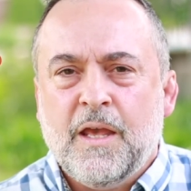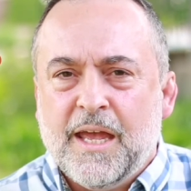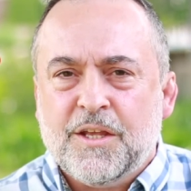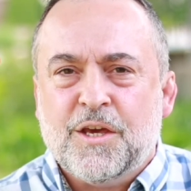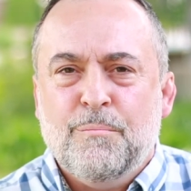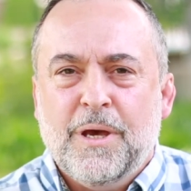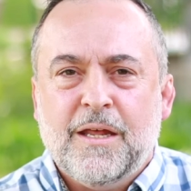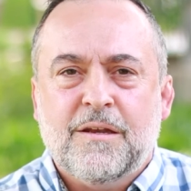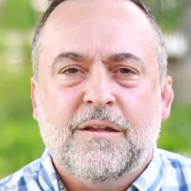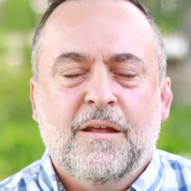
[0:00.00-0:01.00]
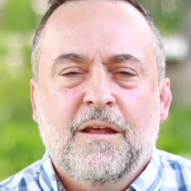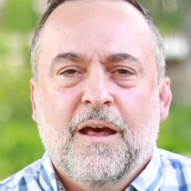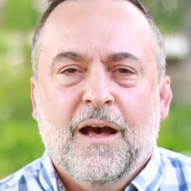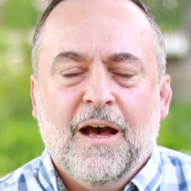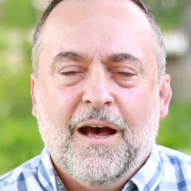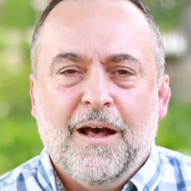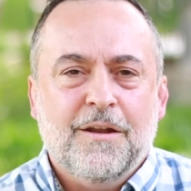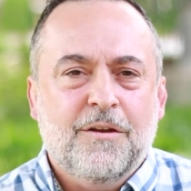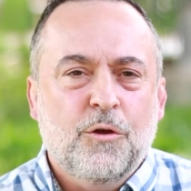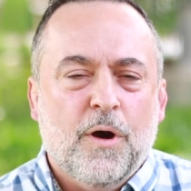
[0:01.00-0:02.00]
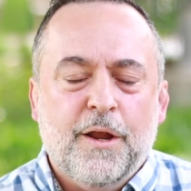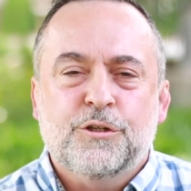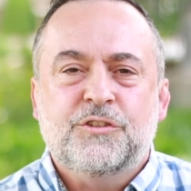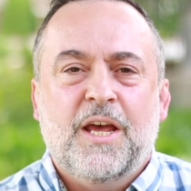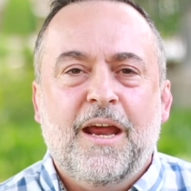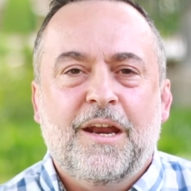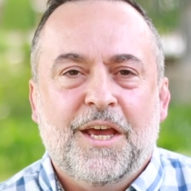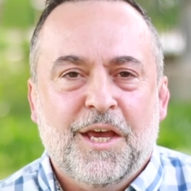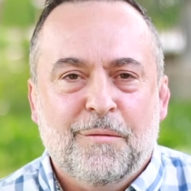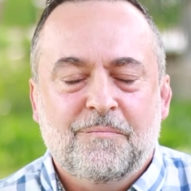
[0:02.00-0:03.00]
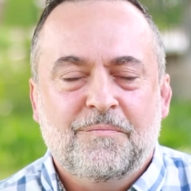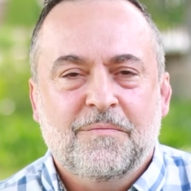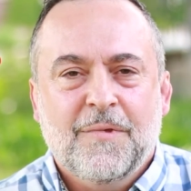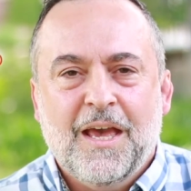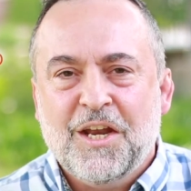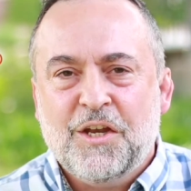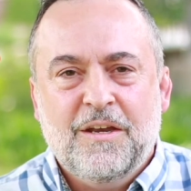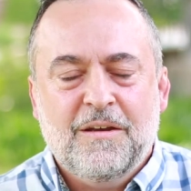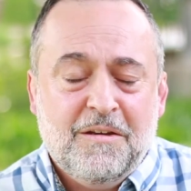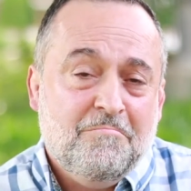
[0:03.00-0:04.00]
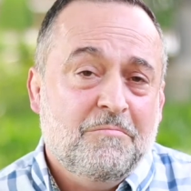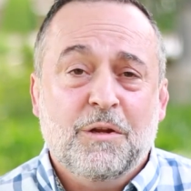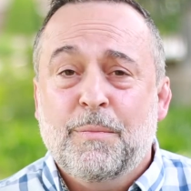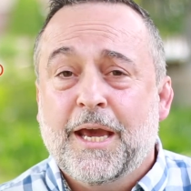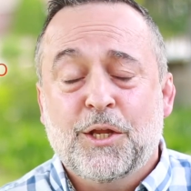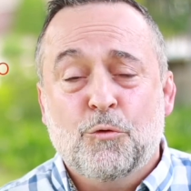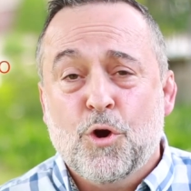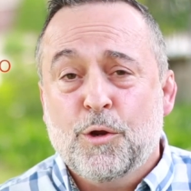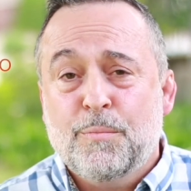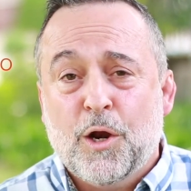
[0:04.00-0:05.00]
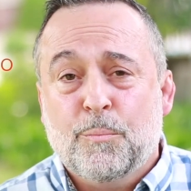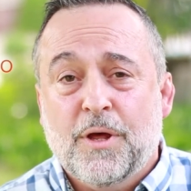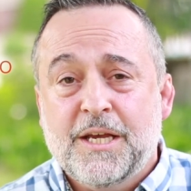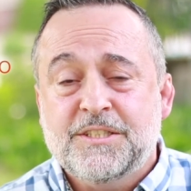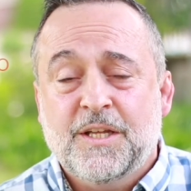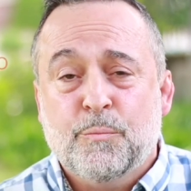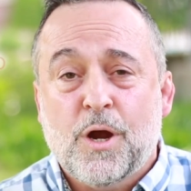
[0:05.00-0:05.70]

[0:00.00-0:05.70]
and commit uh, to understanding him and to making the world a better place in the